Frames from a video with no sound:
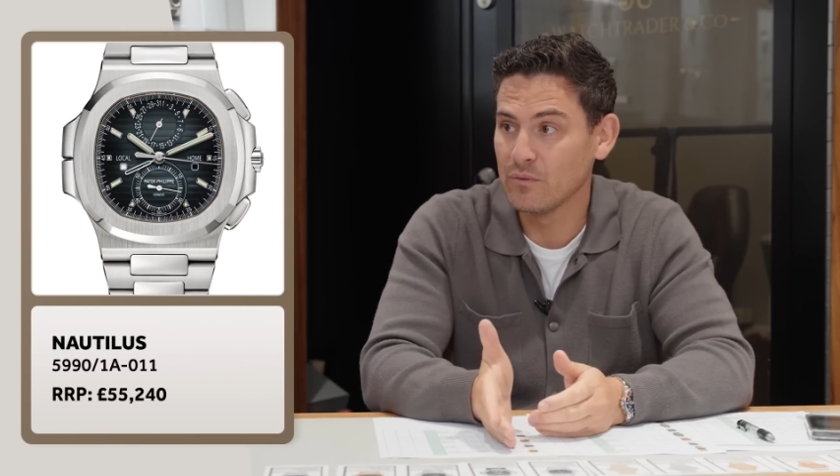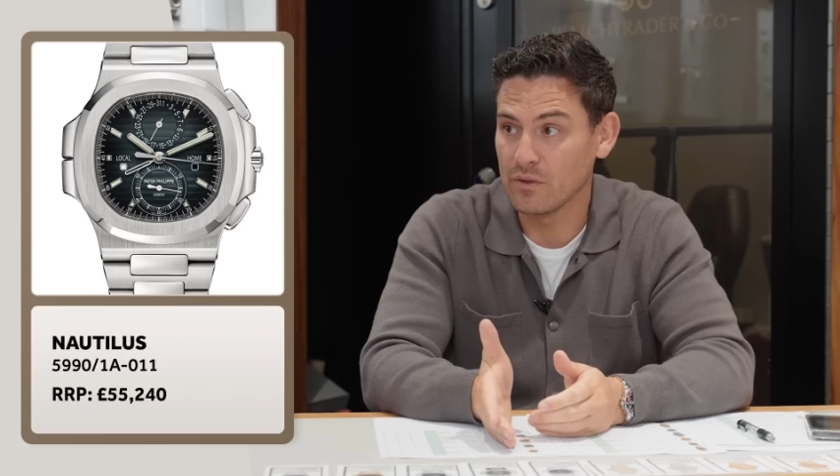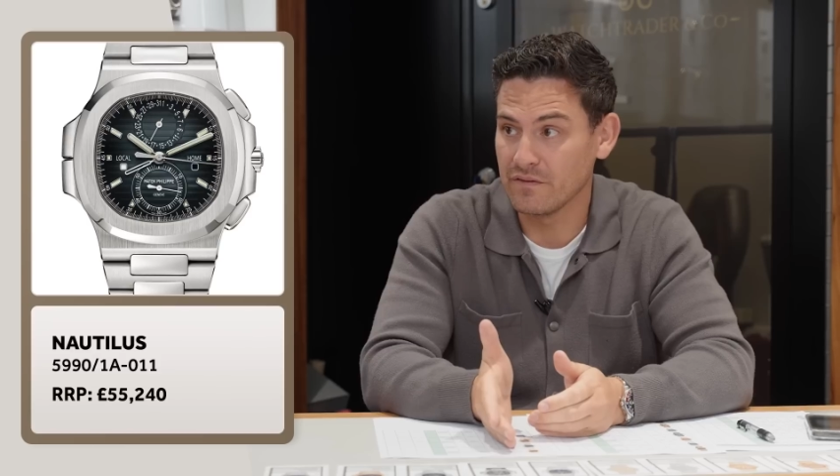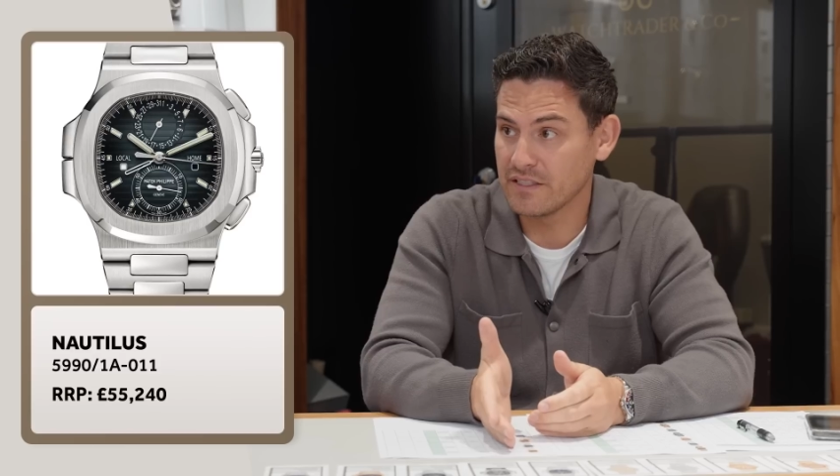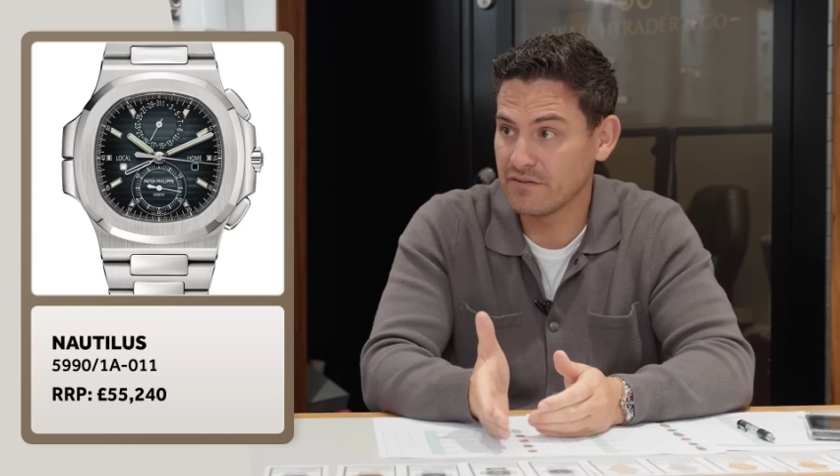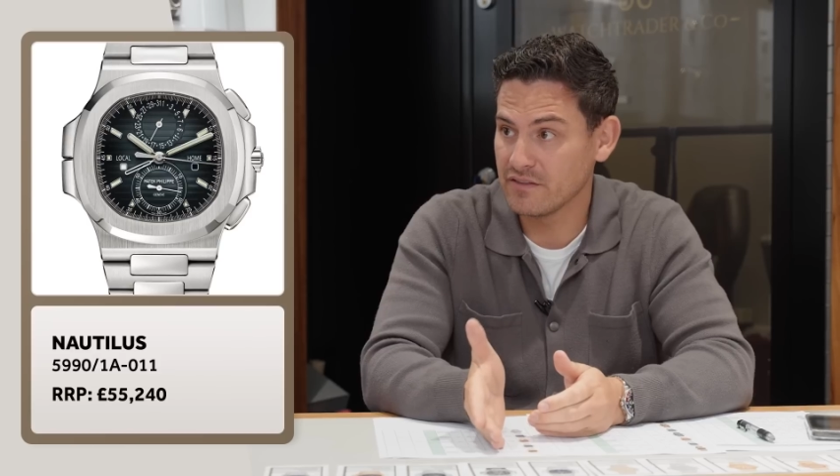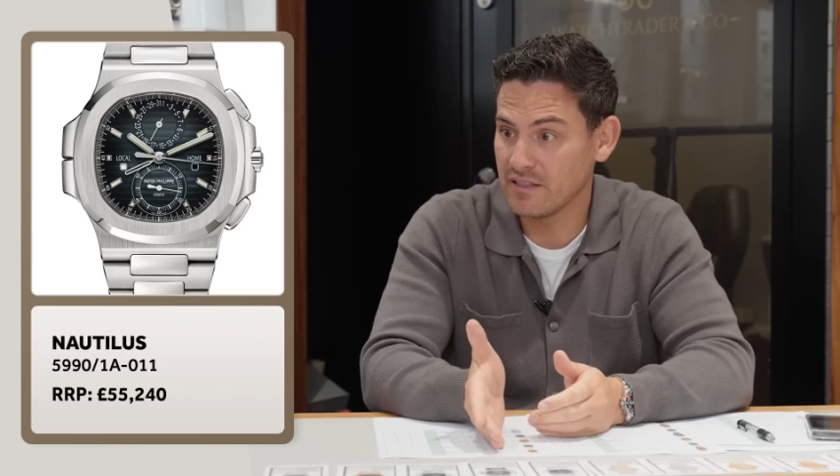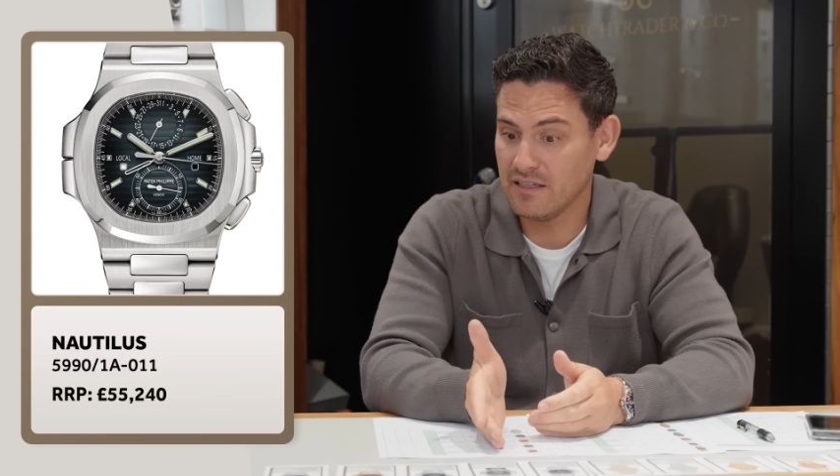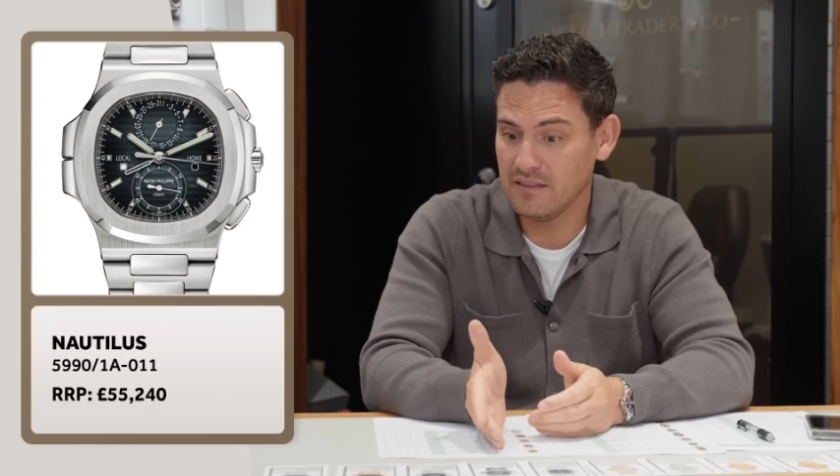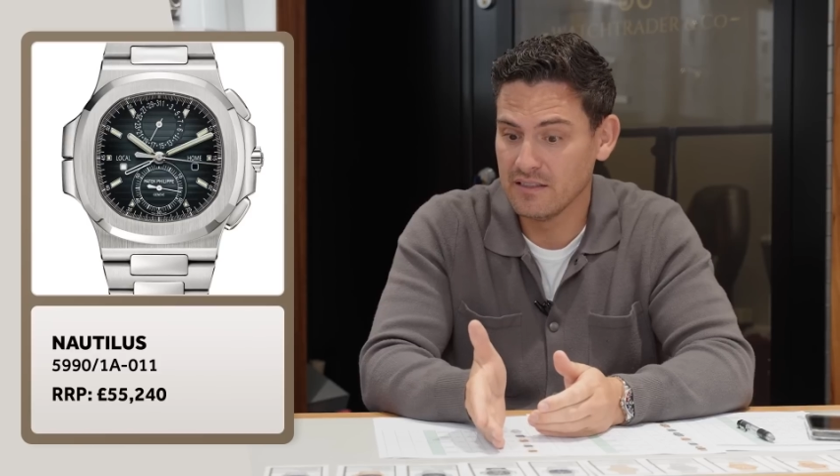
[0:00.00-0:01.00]
with a different
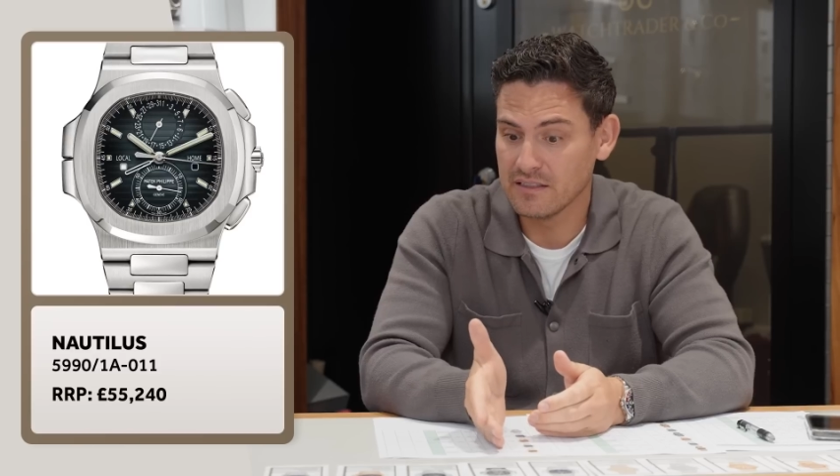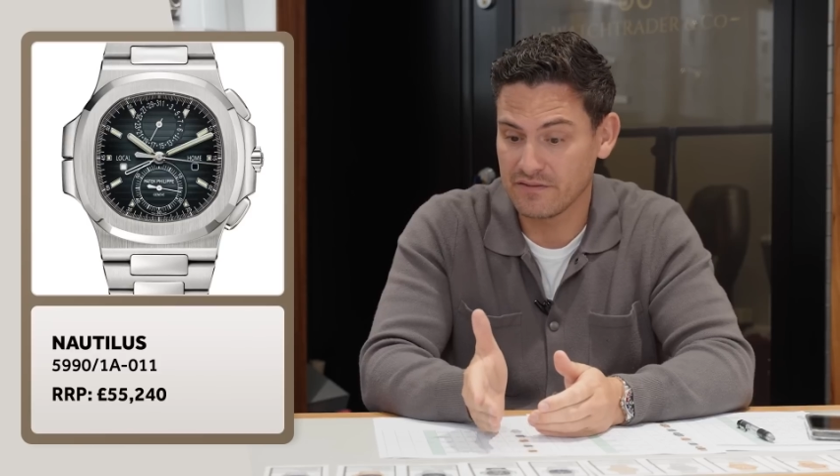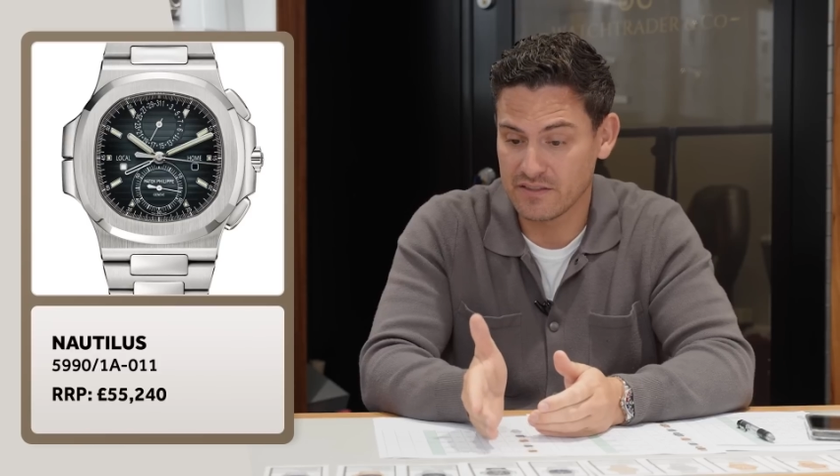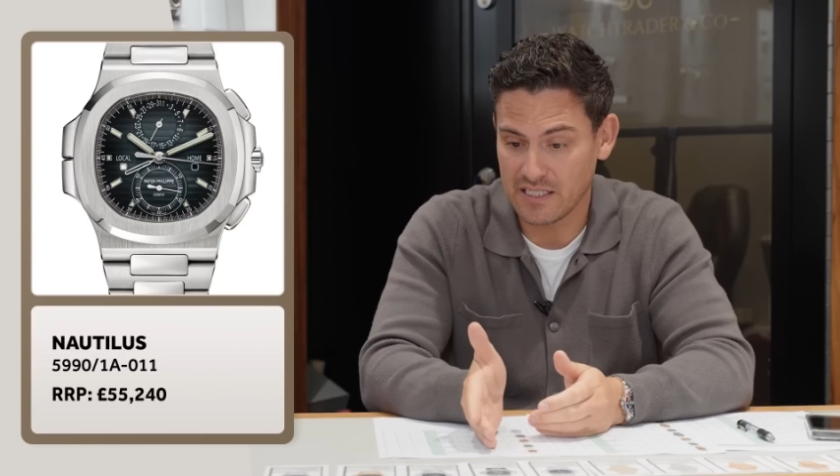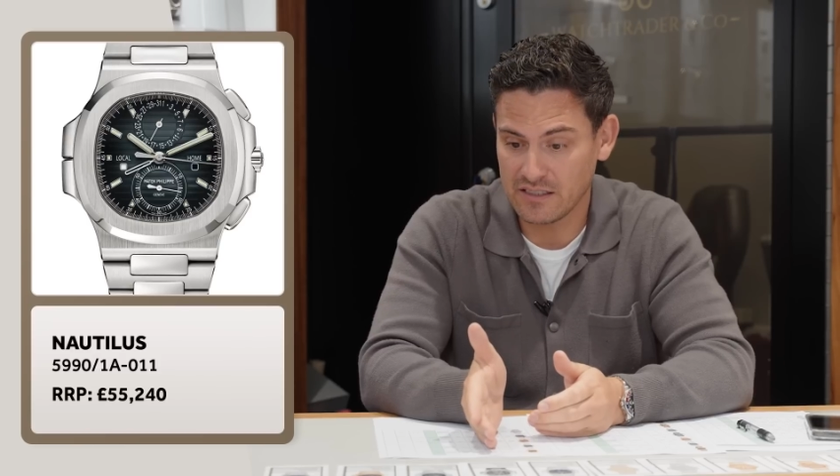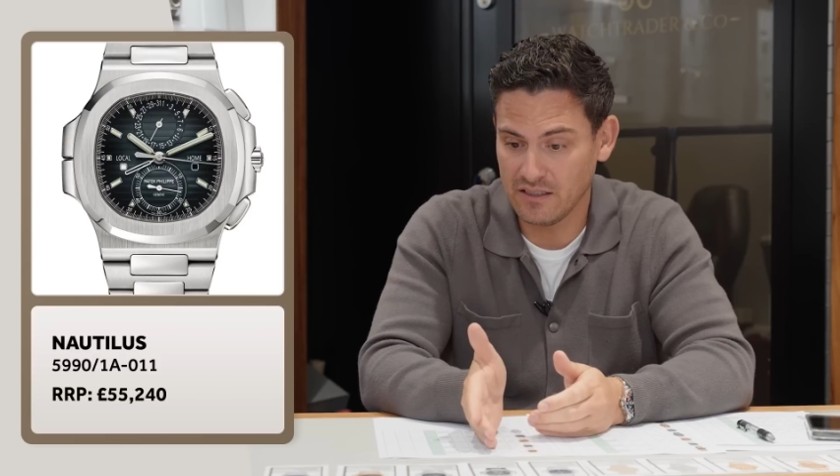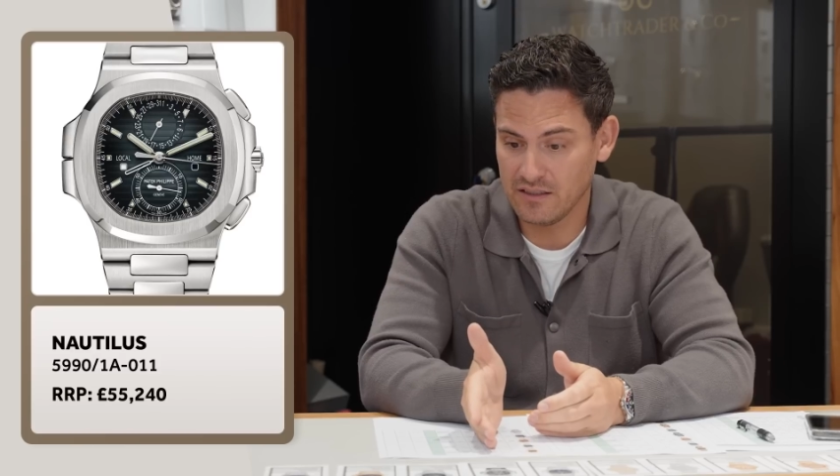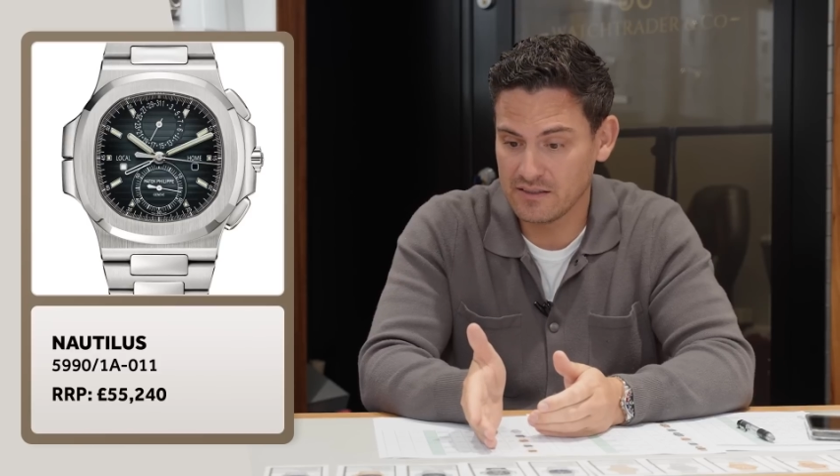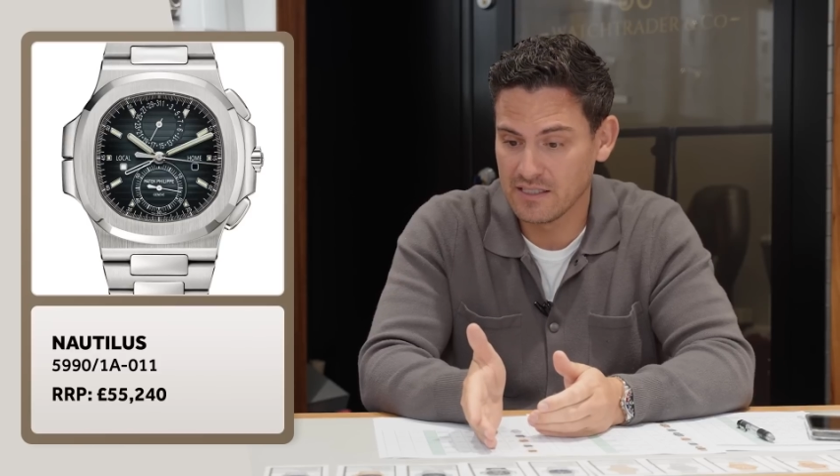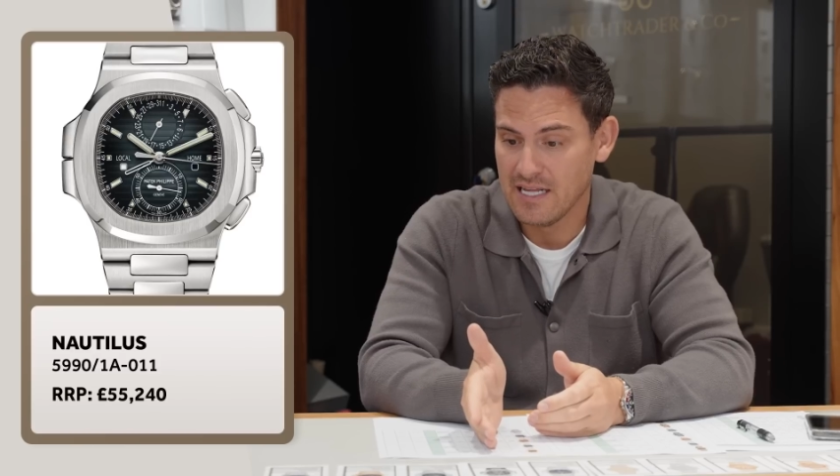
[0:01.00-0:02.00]
dial, different die
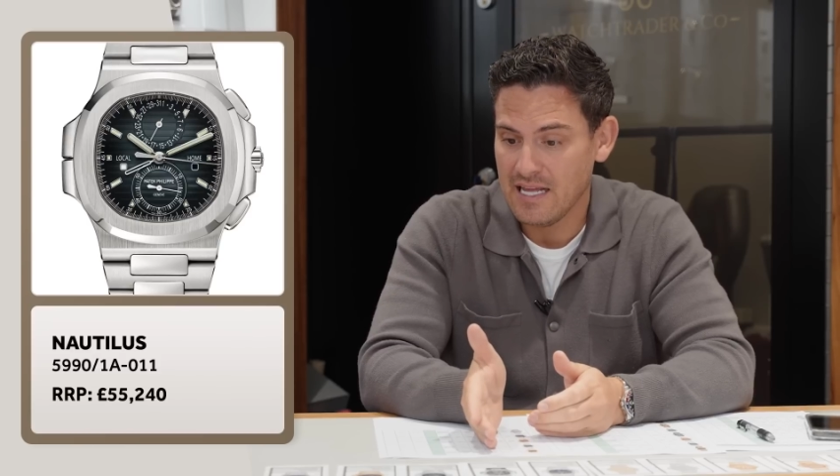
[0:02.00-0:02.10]
colours.